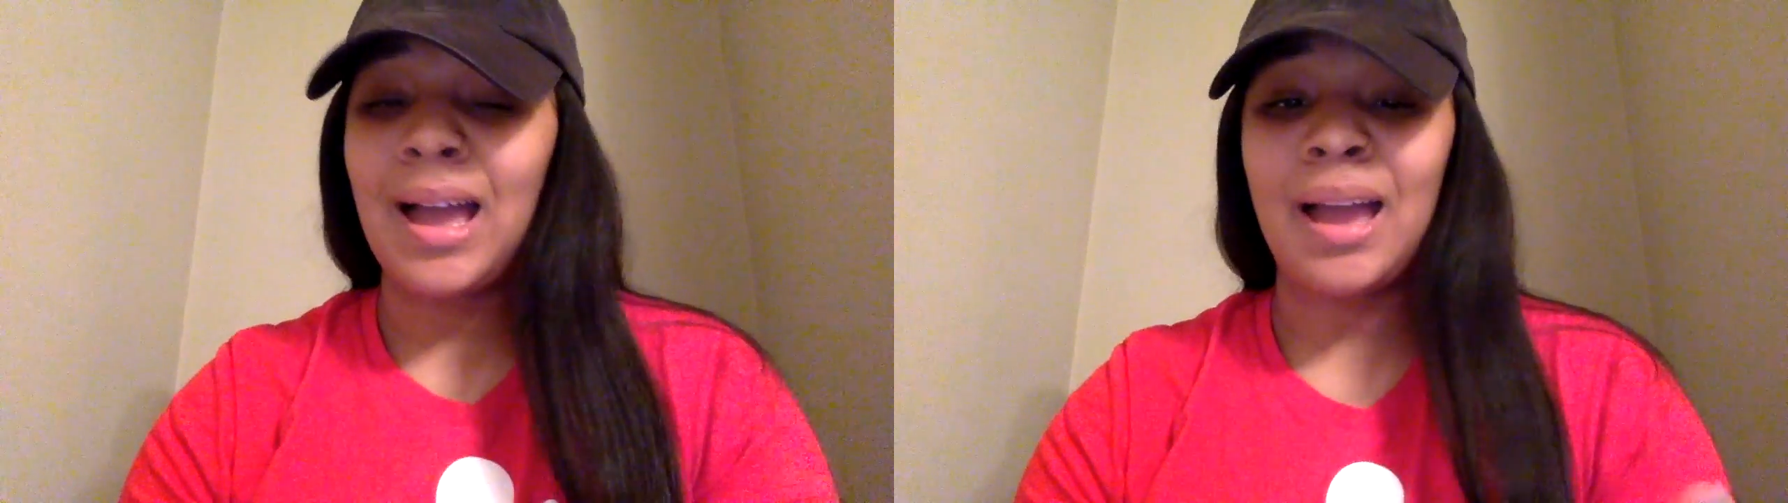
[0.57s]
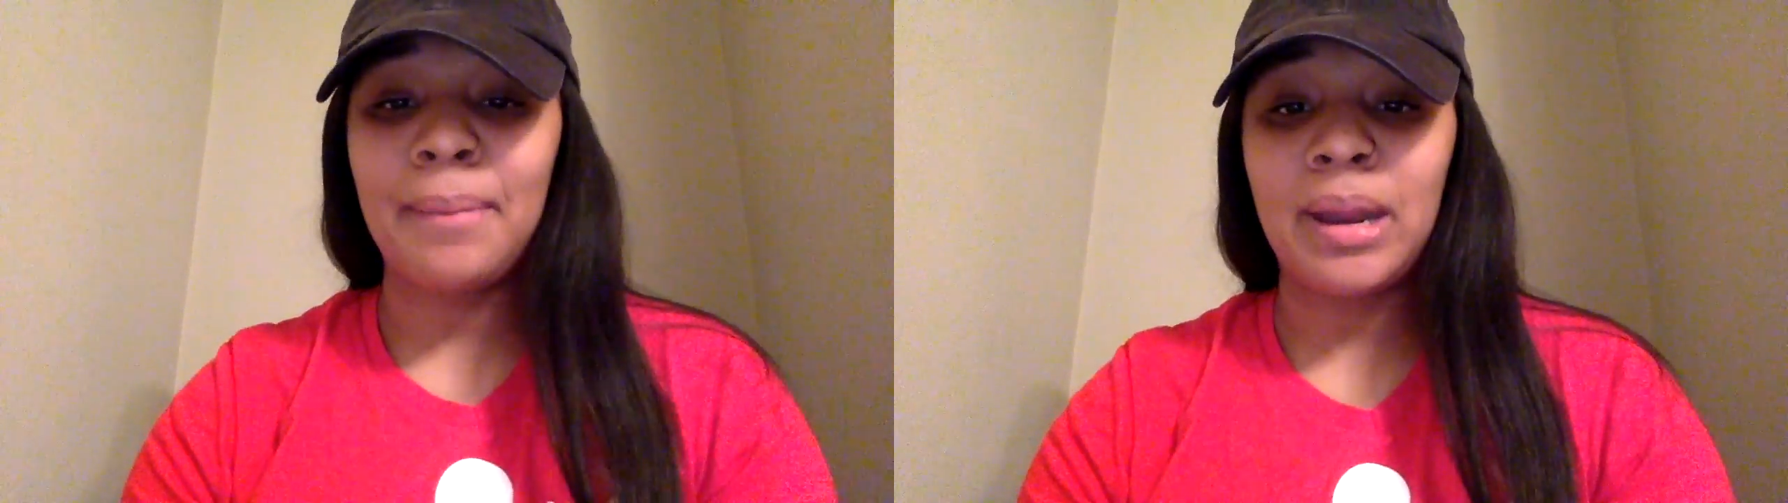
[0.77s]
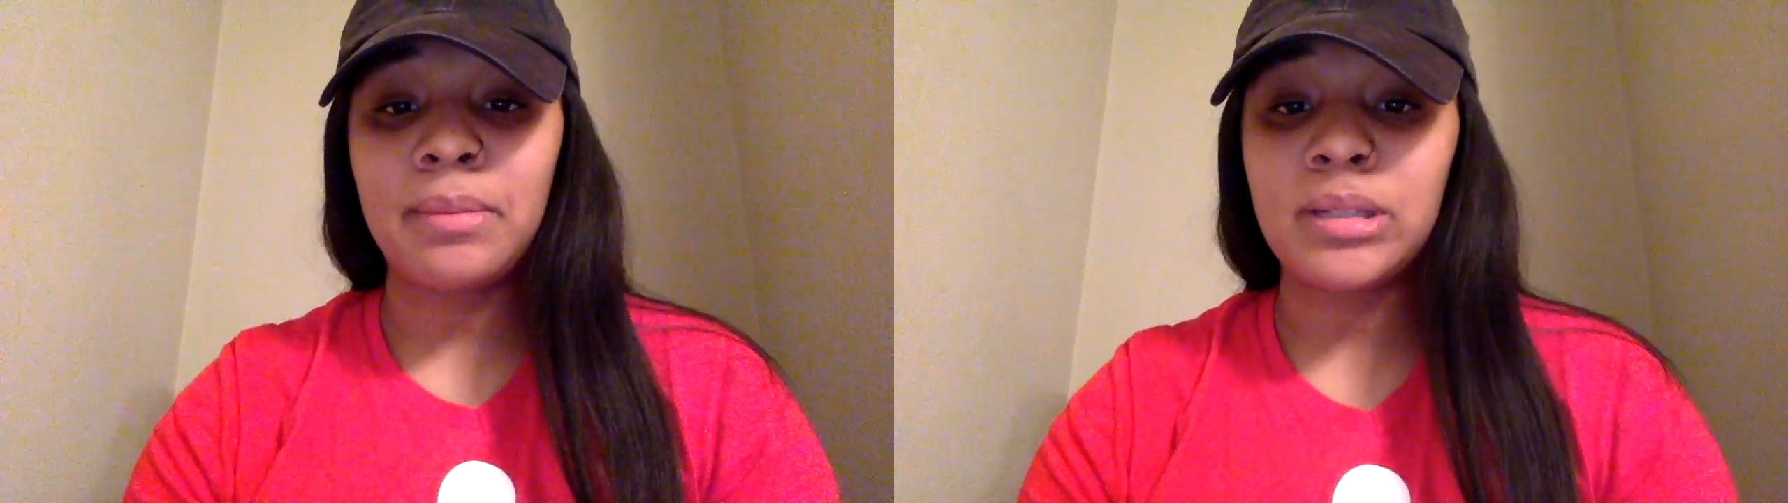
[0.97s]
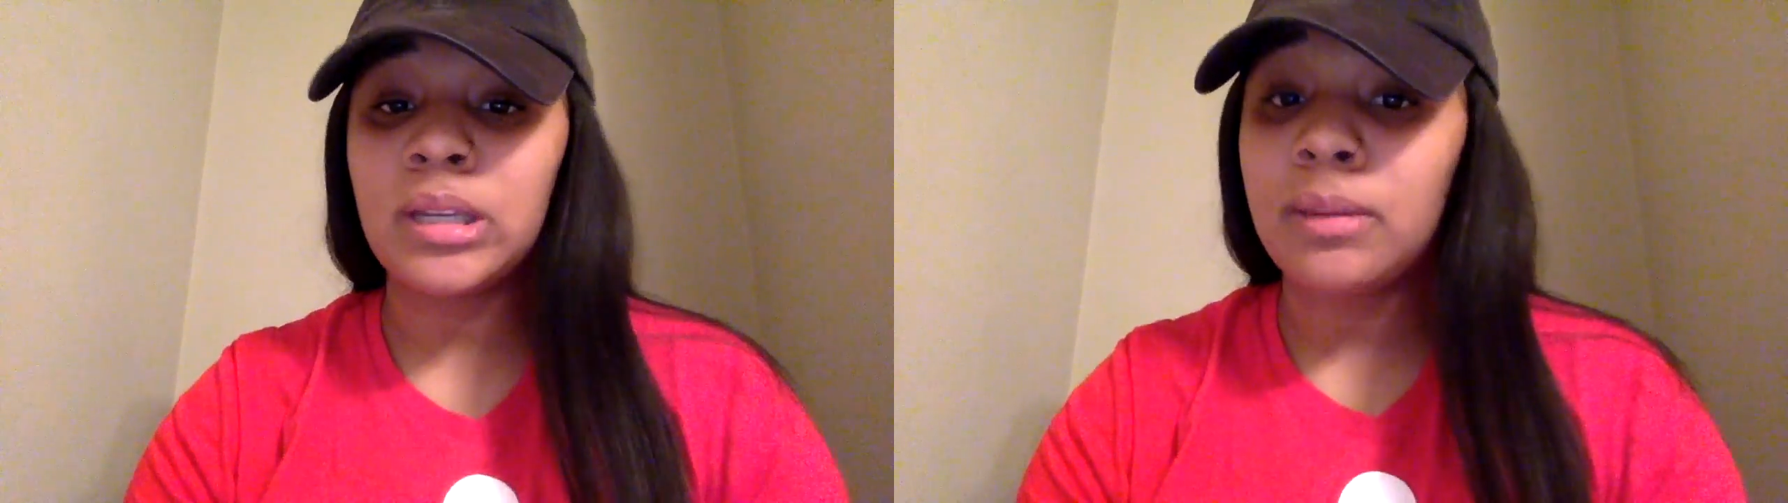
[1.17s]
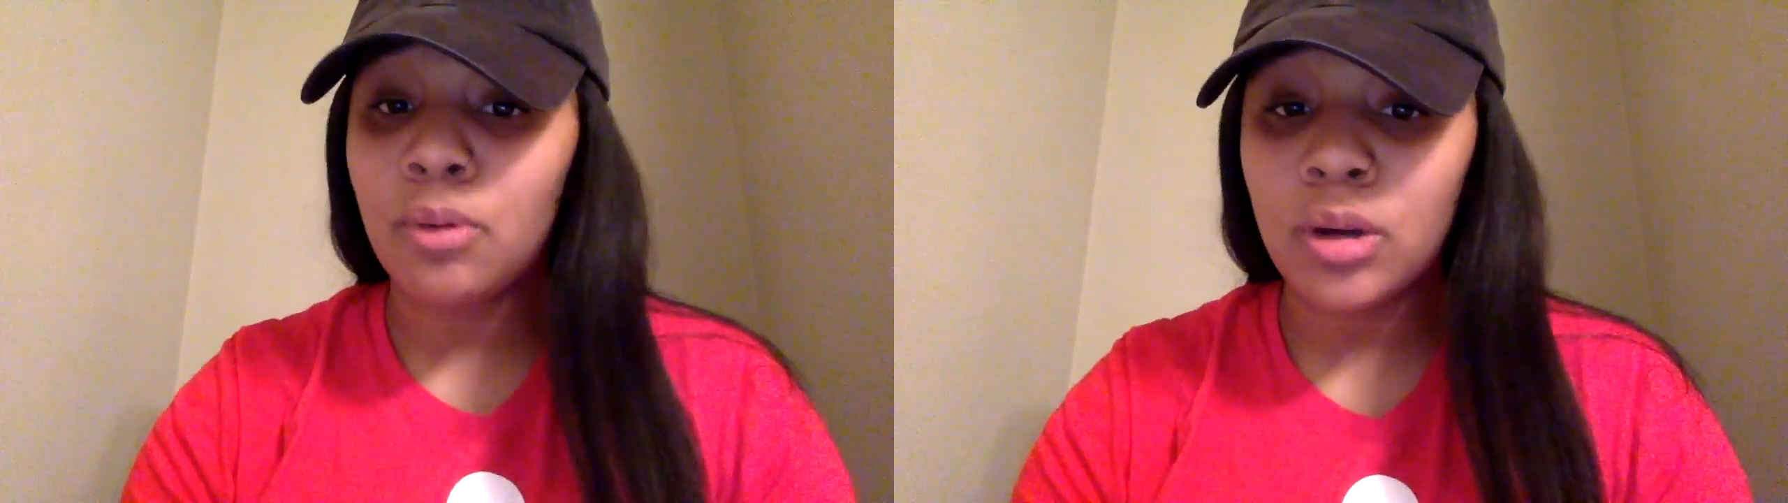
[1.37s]
Hi, my name is
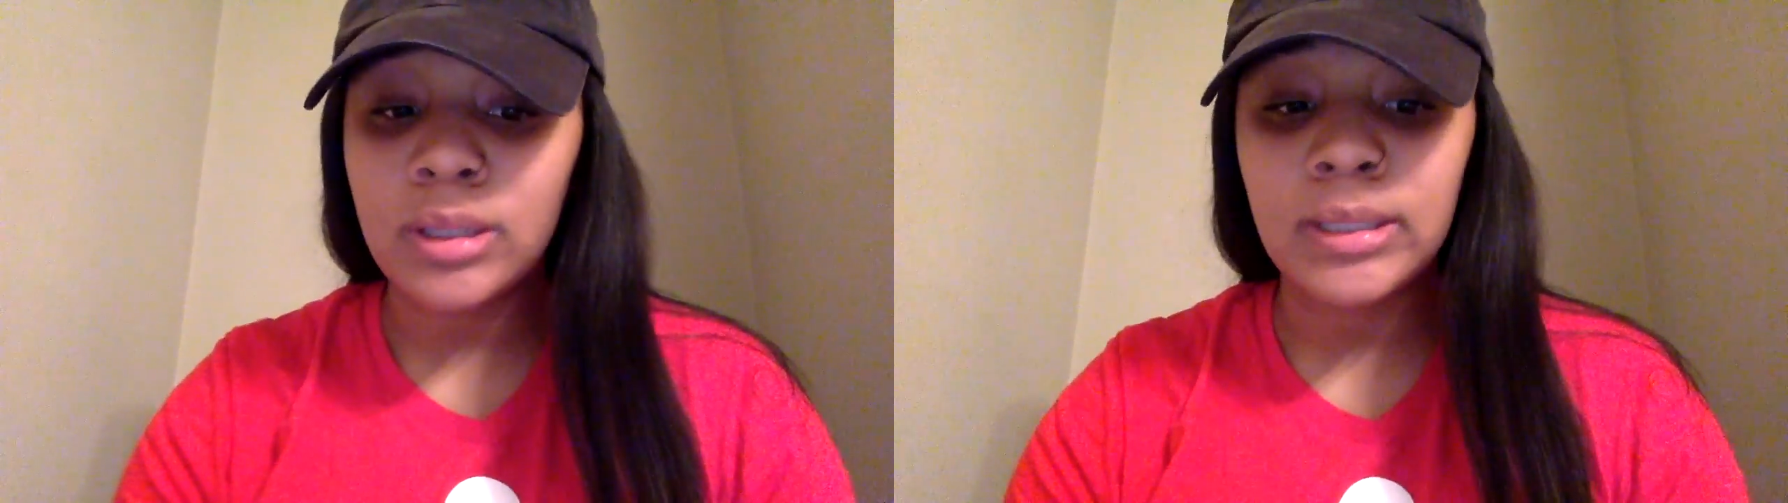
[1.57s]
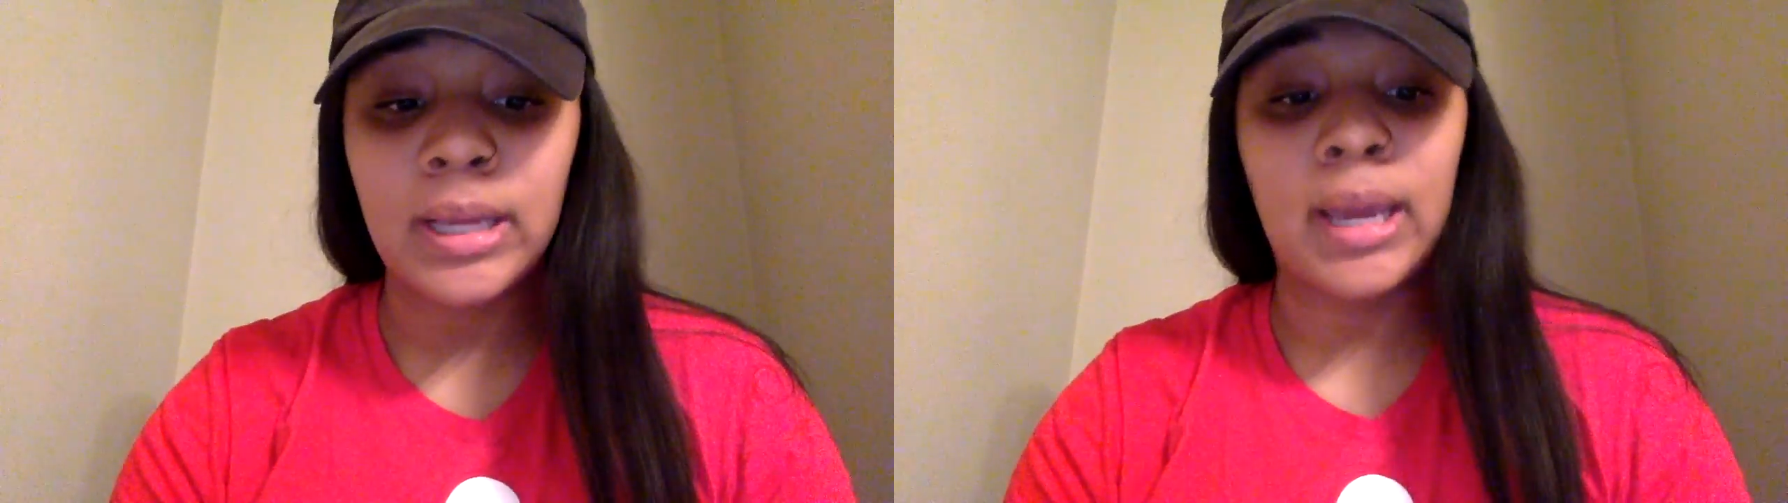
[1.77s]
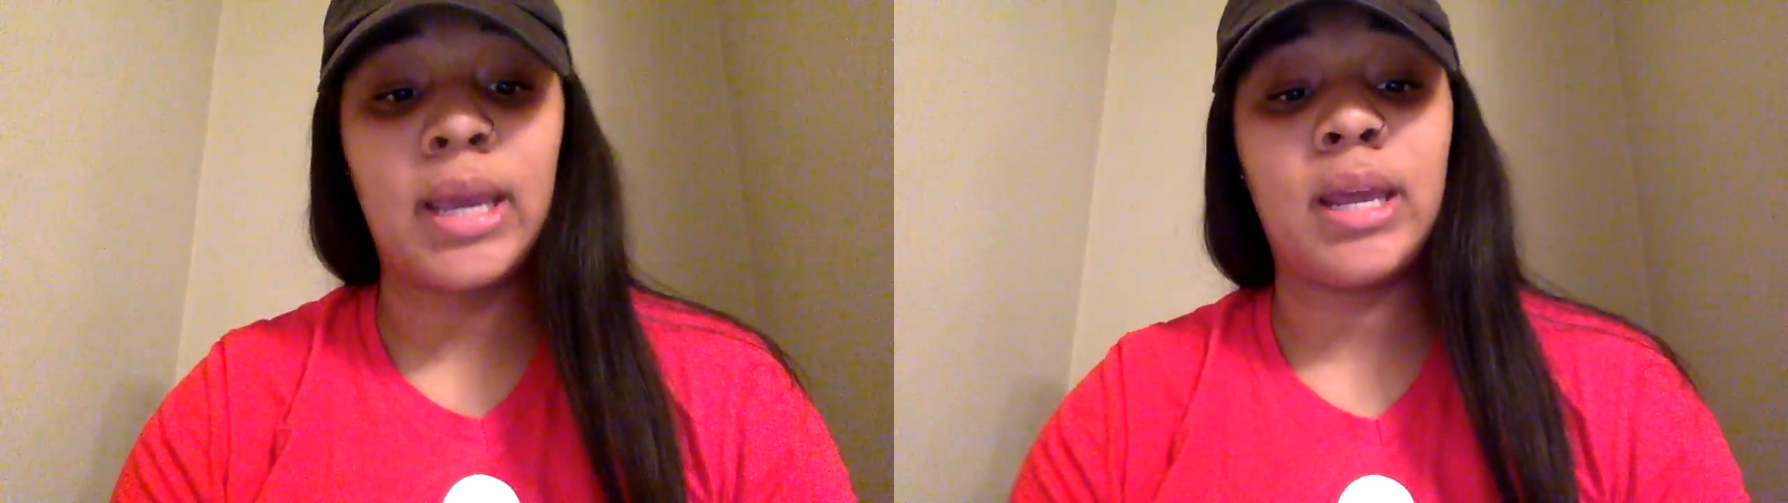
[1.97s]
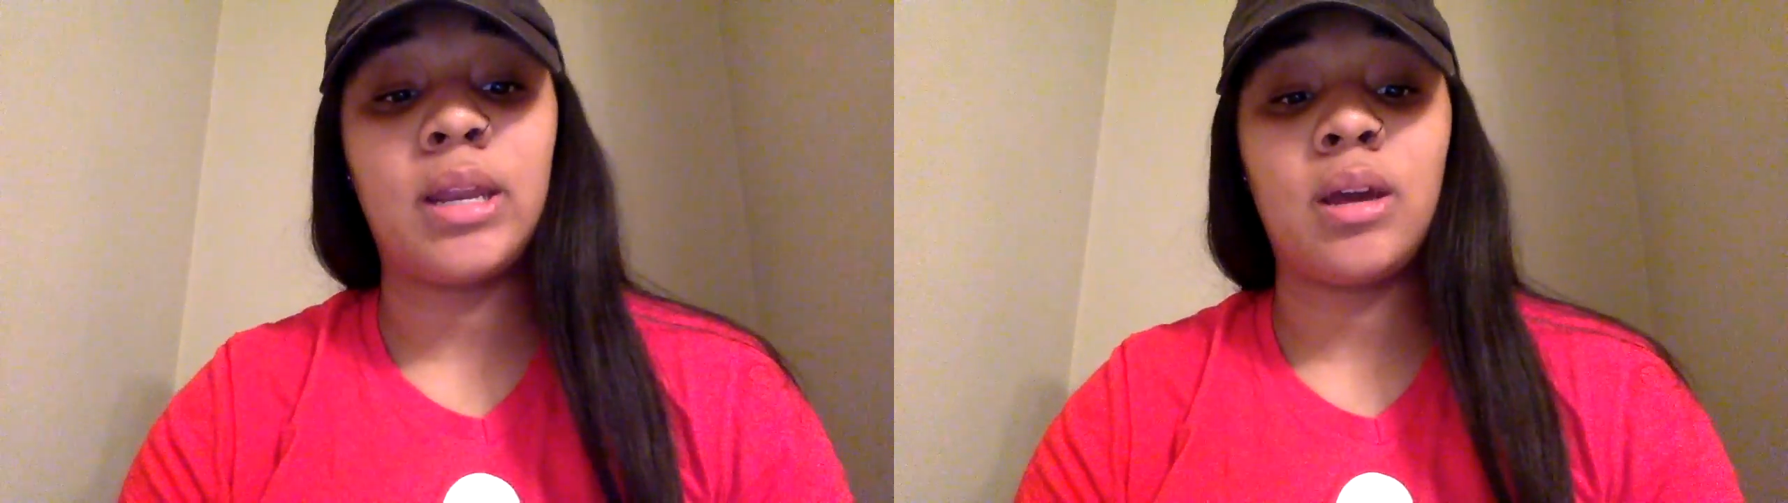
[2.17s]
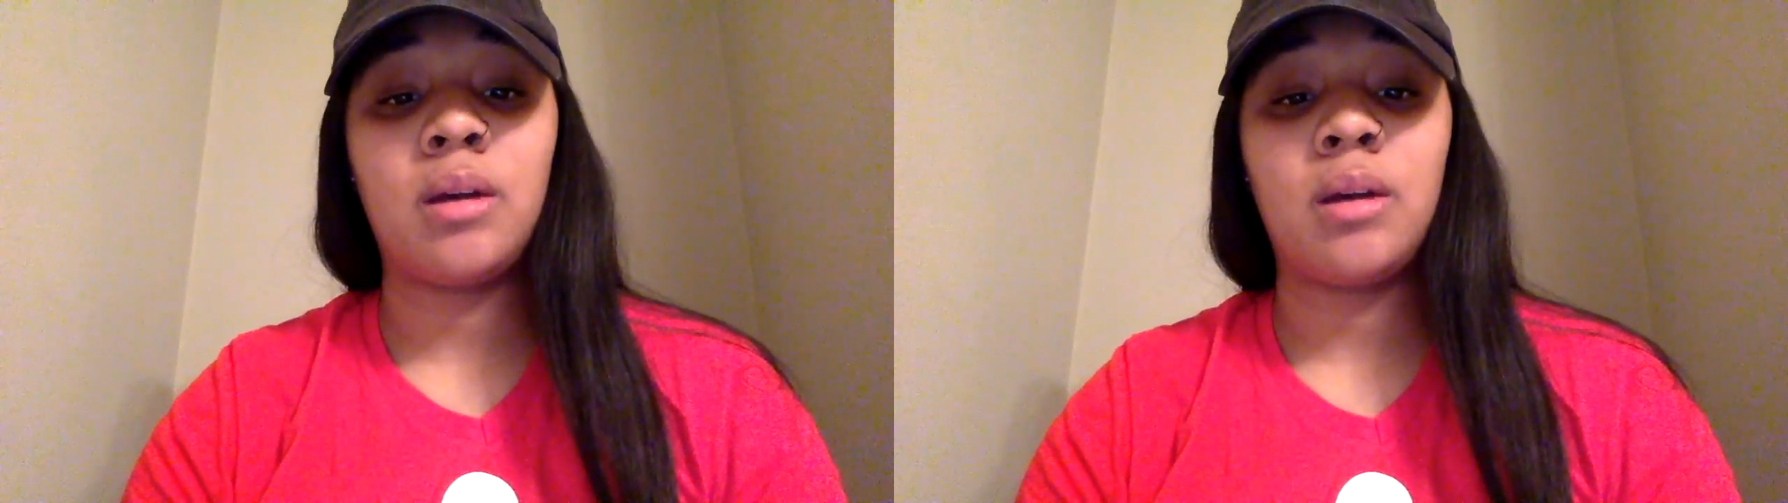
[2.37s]
Sydney Brooks, and